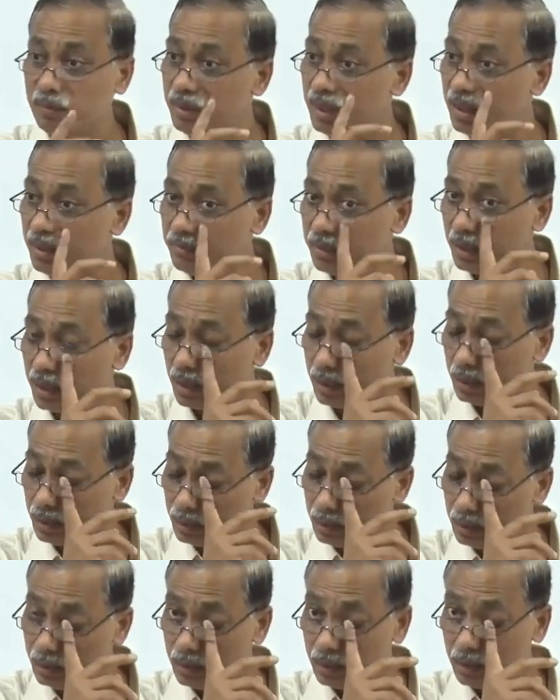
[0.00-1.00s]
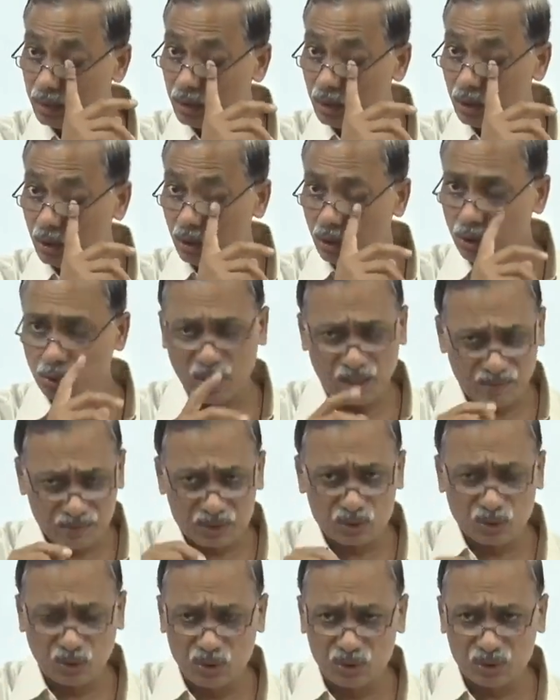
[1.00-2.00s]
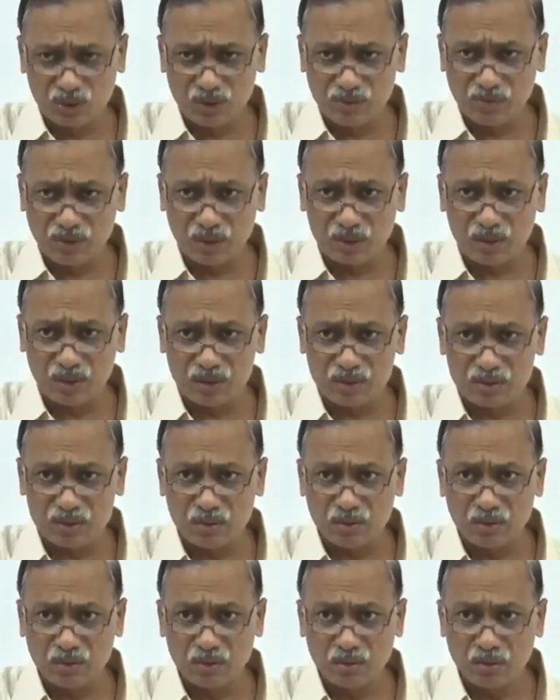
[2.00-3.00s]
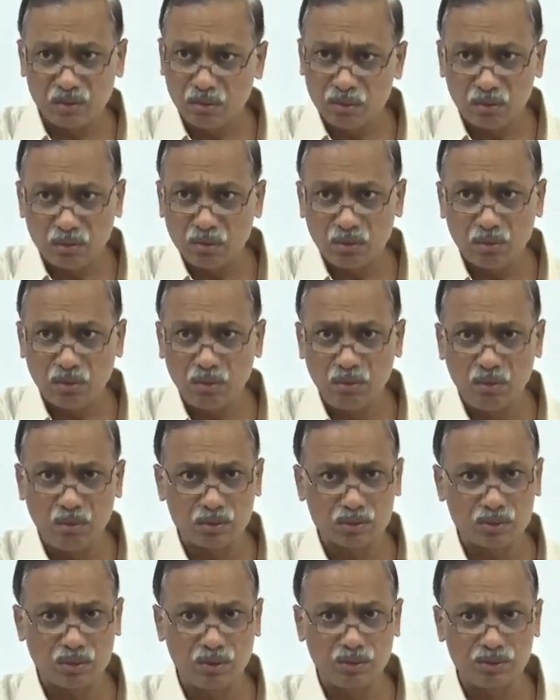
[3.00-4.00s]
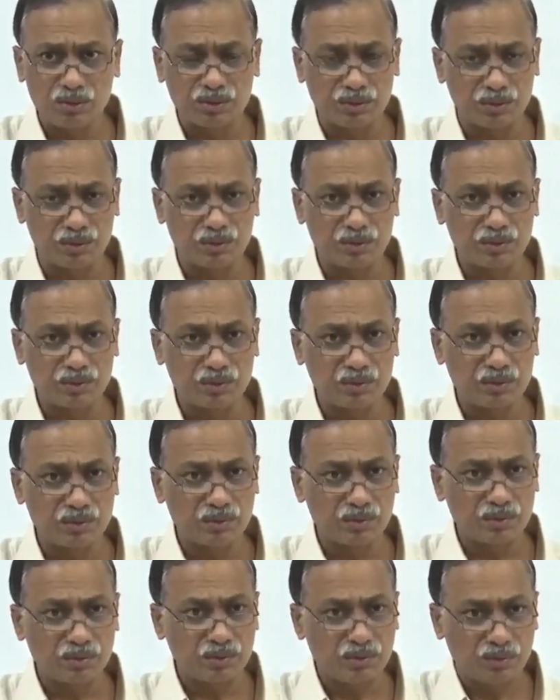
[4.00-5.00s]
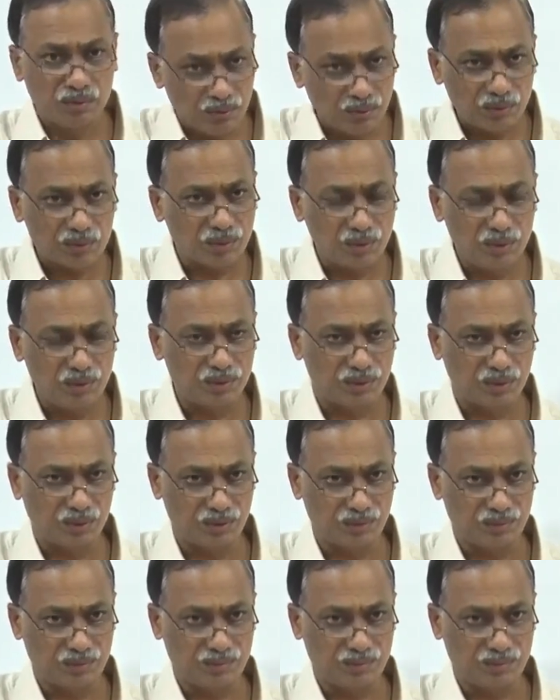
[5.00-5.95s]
behavior. Do you have a solution for this? No solution, no solution.